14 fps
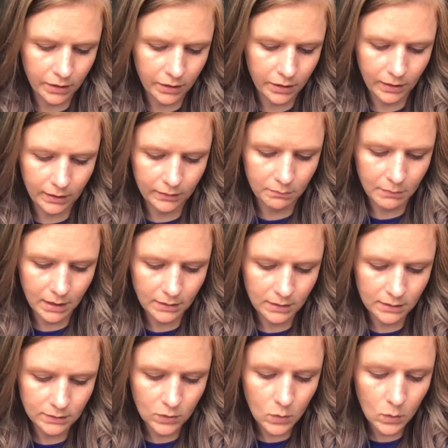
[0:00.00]
We're gonna have to make
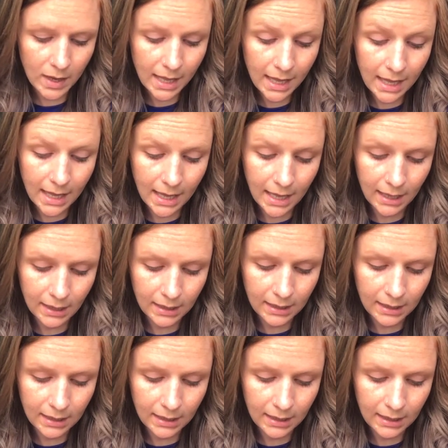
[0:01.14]
this quick.